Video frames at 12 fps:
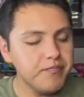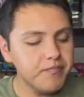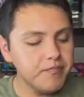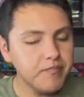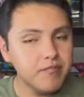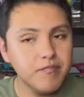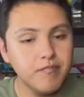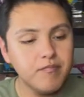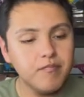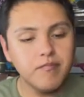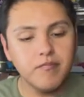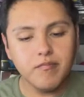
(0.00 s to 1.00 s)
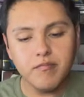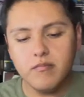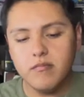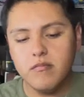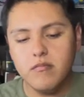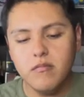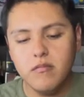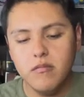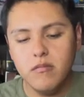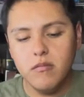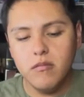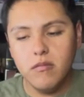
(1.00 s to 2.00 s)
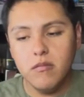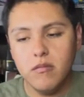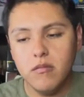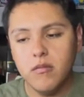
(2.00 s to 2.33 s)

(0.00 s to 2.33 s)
No one is speaking in this clip.